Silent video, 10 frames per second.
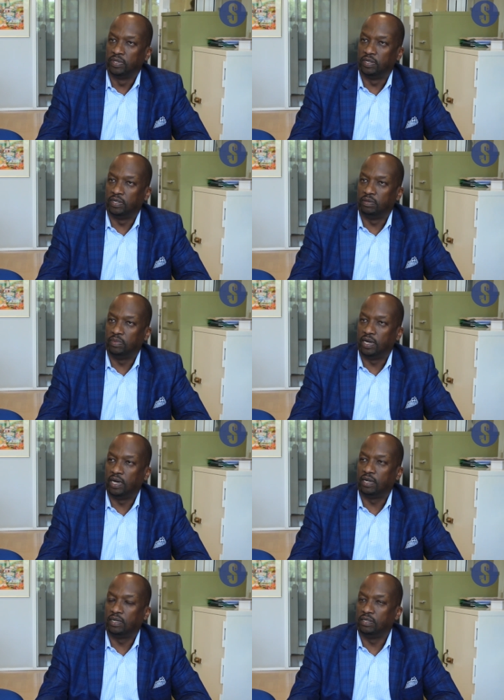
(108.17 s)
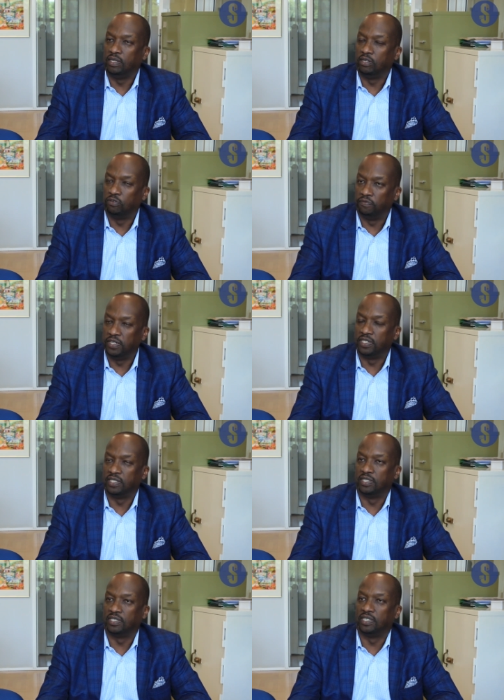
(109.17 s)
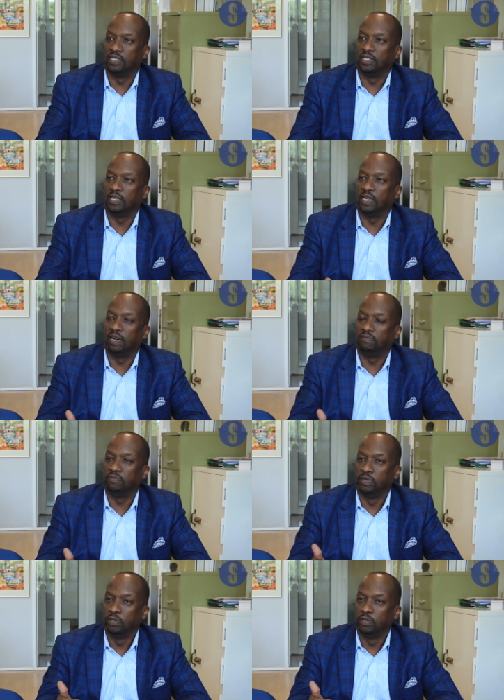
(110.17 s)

um, are inconvenienced in the sense that they have